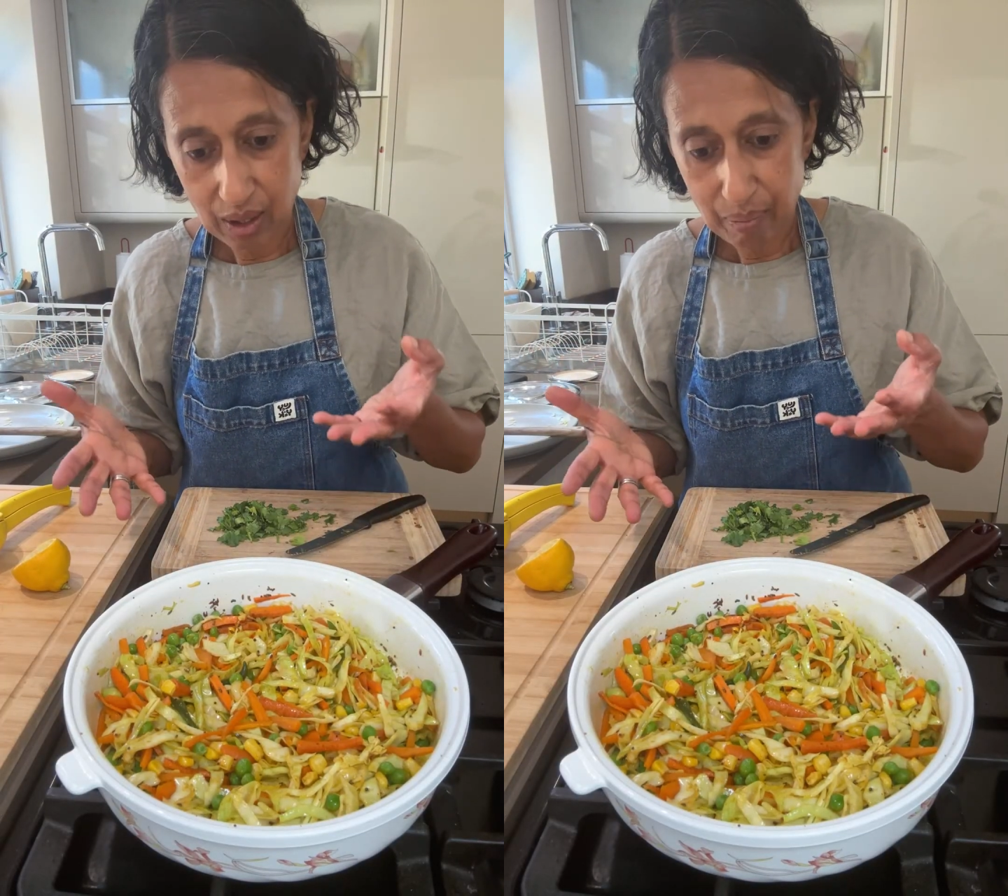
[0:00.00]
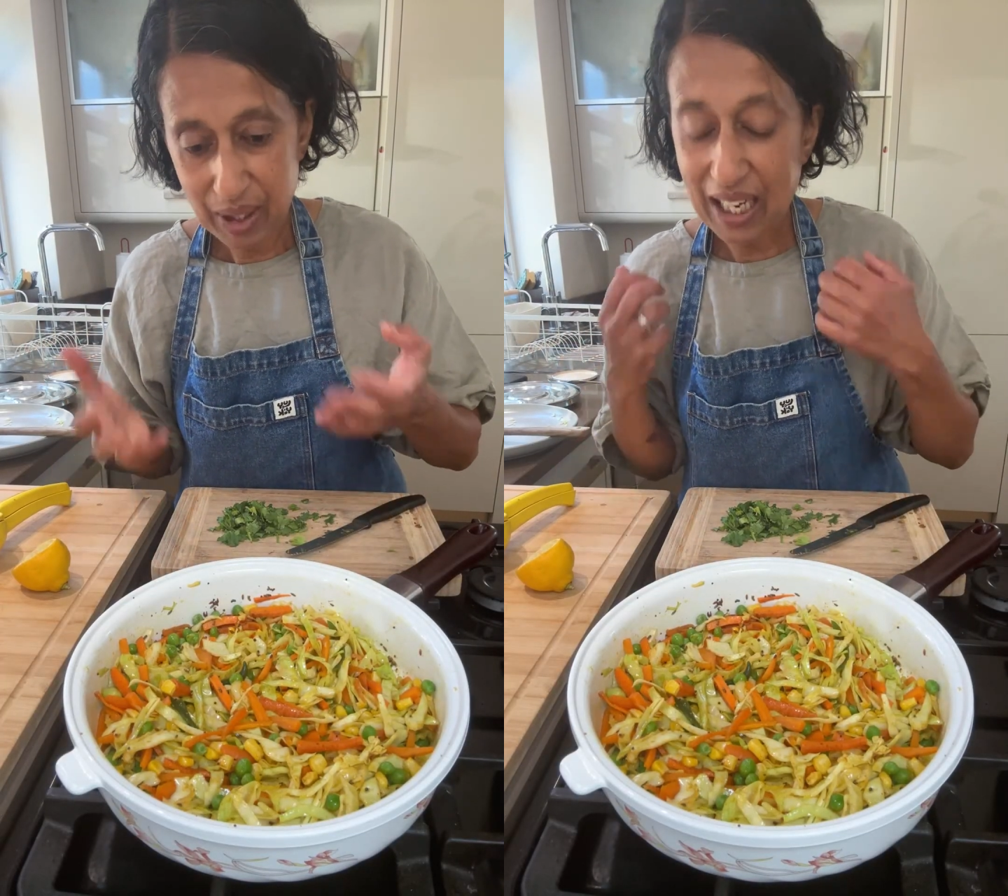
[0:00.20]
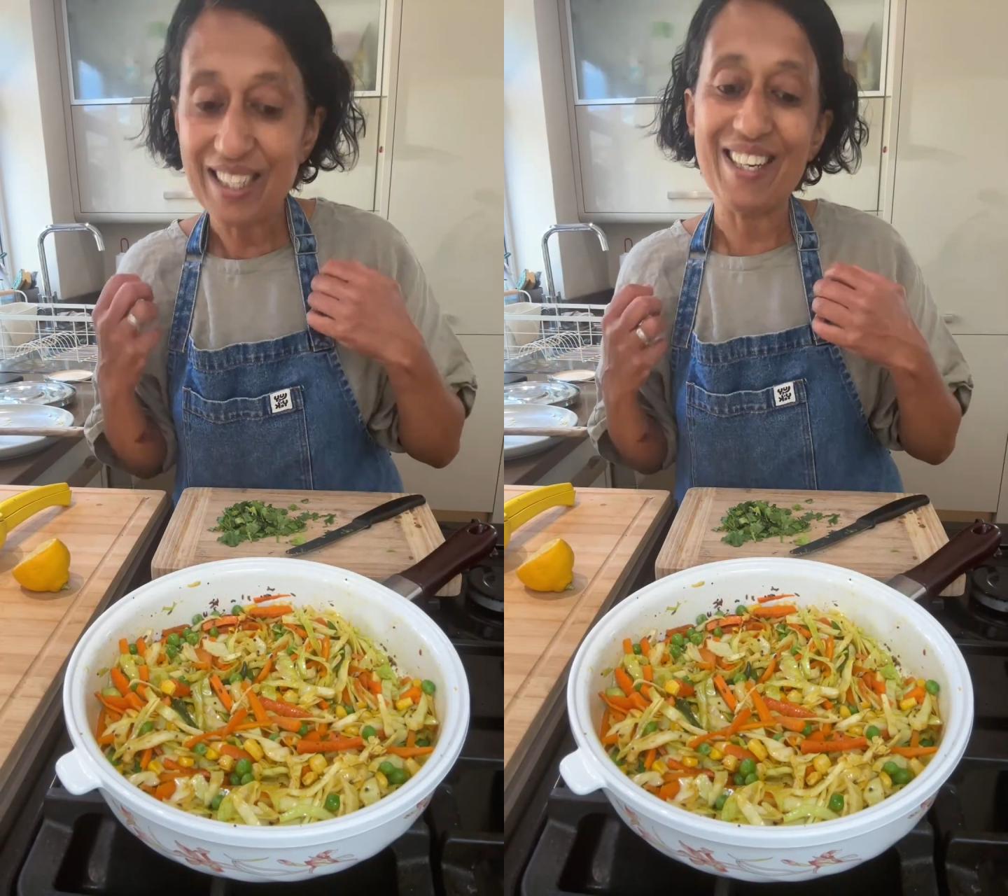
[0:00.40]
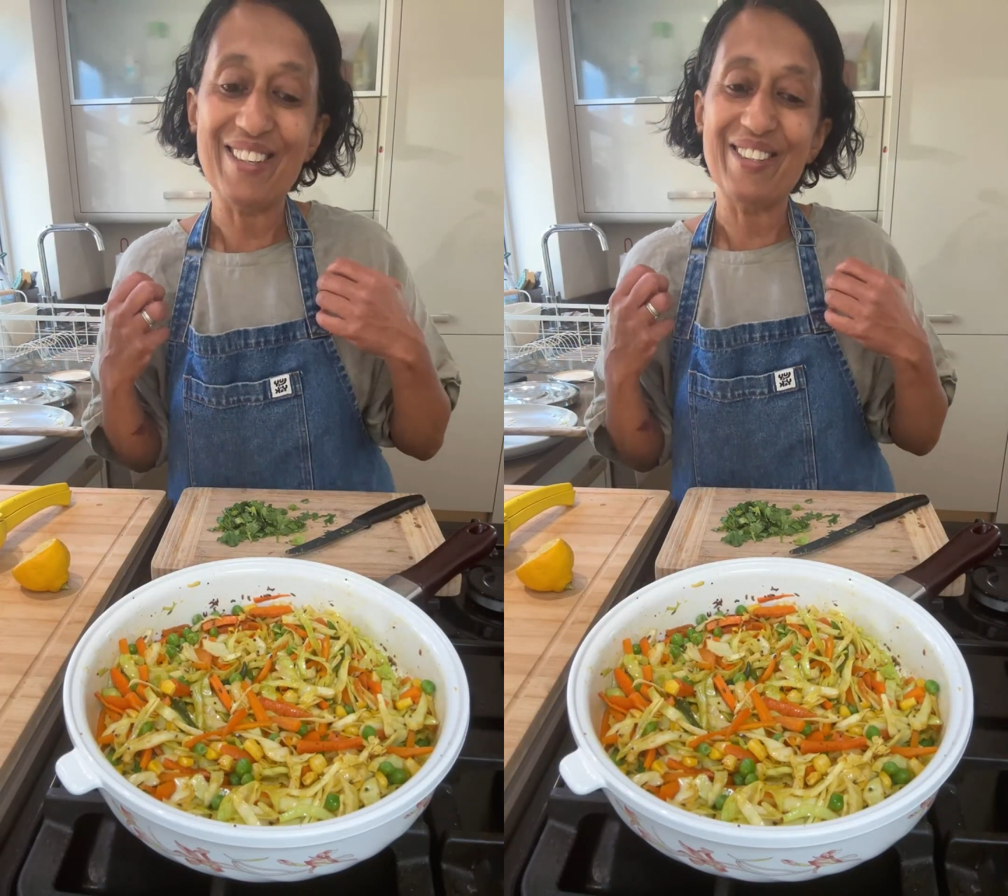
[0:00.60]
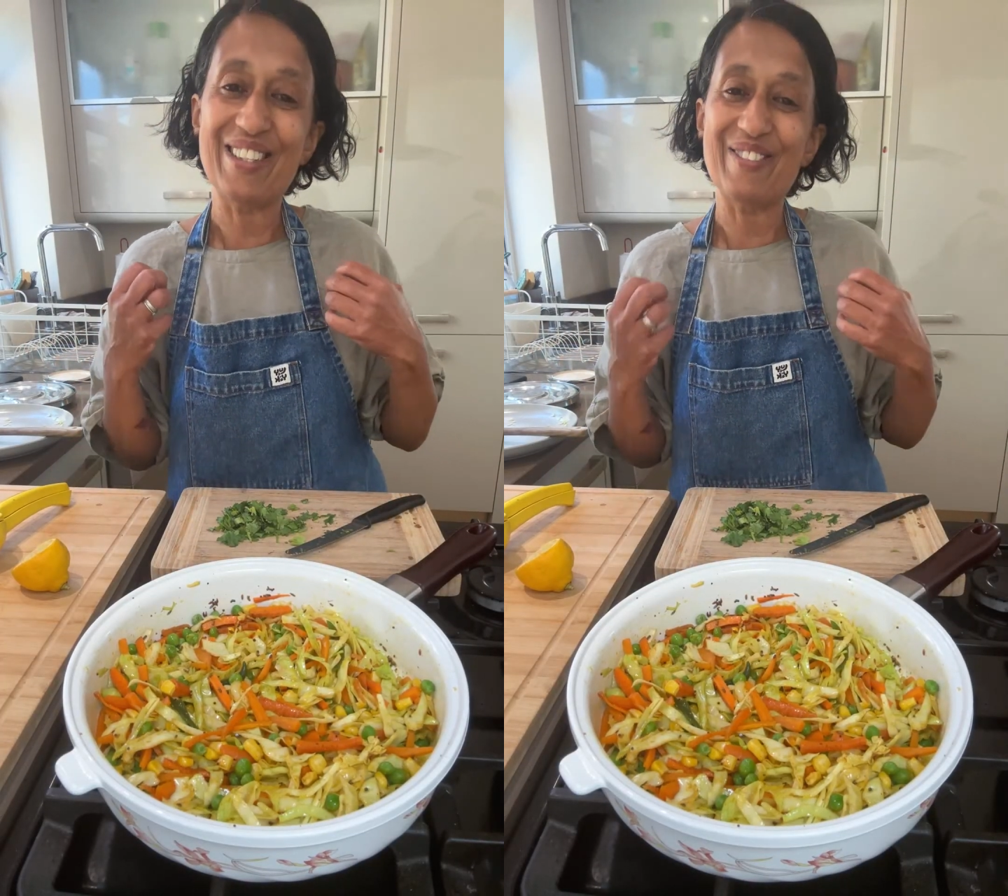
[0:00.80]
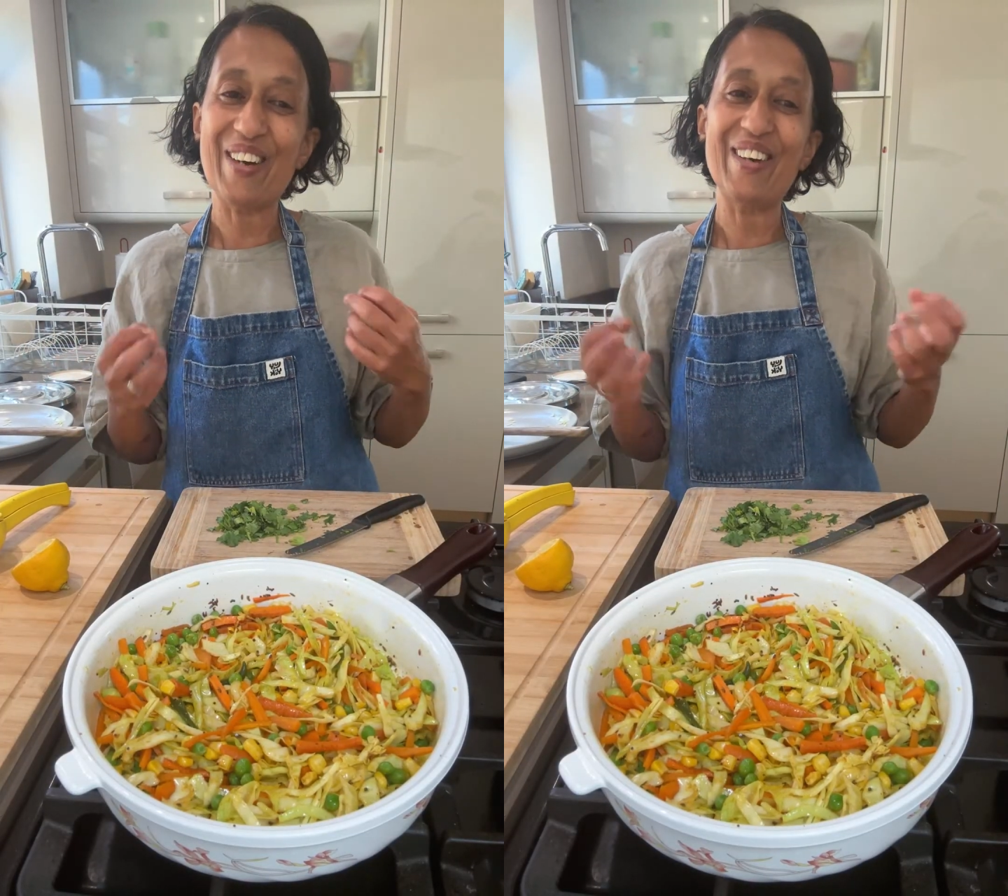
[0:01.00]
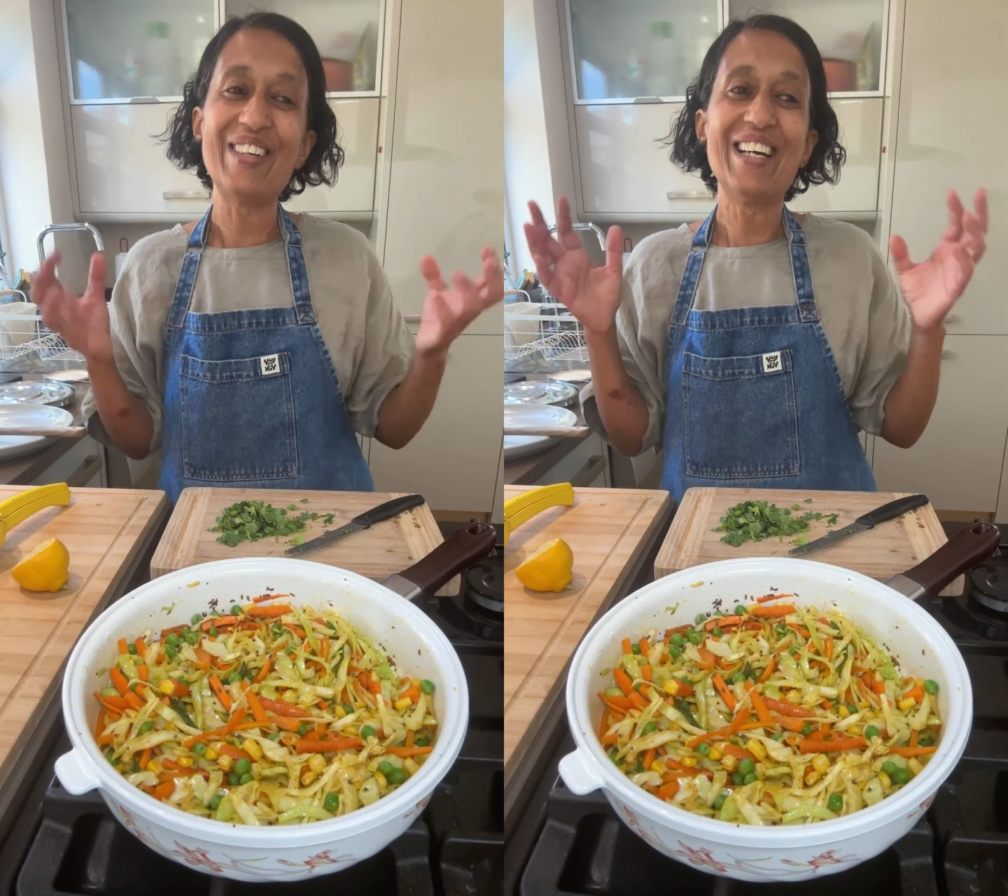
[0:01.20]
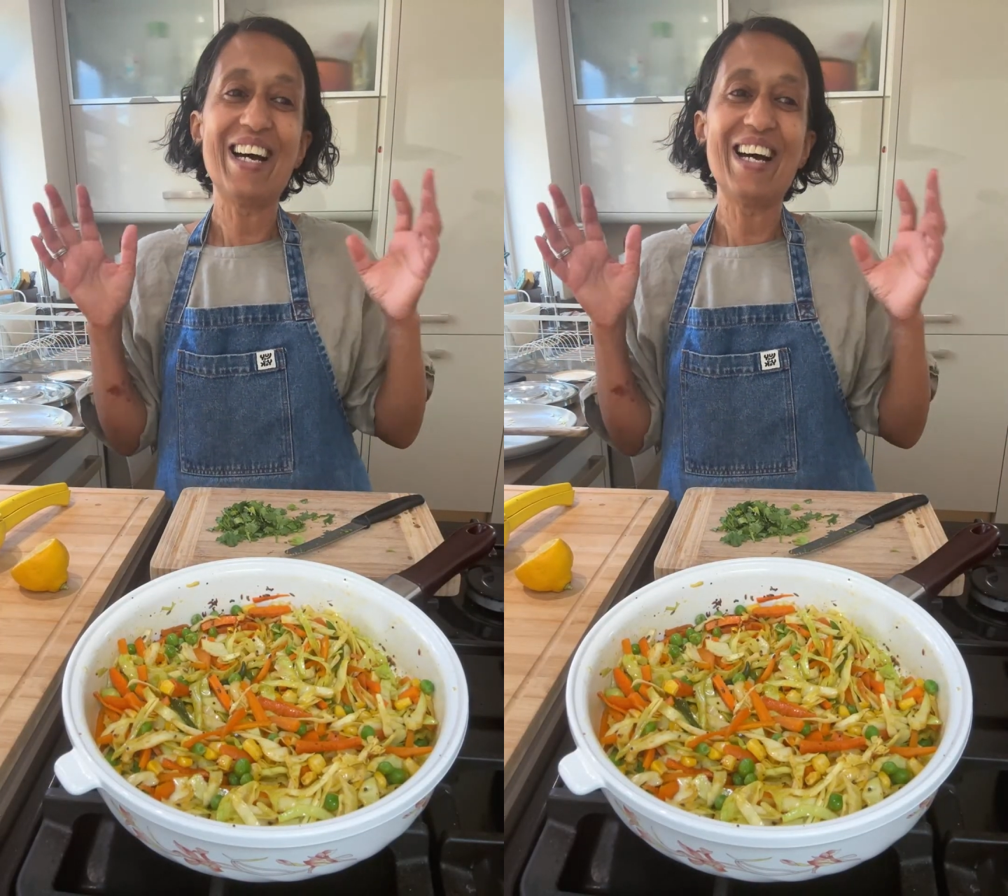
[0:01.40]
potatoes as well.